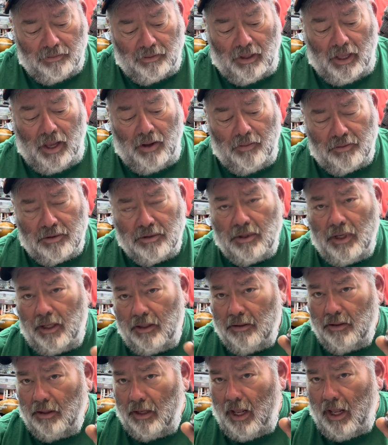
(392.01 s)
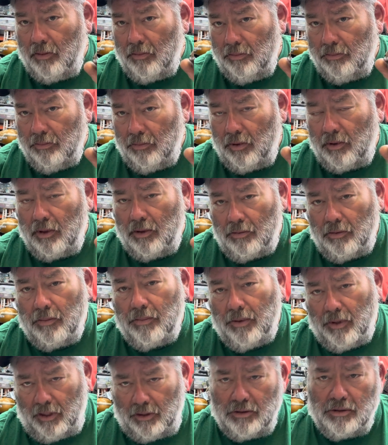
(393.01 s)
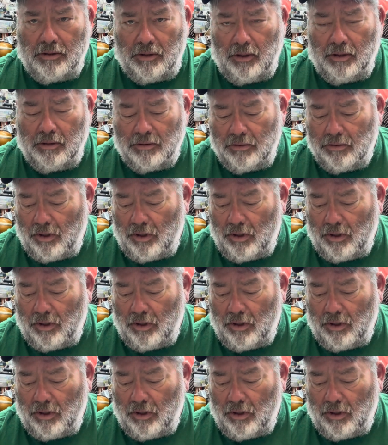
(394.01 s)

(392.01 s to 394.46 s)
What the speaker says: I would say that we're going to replace this.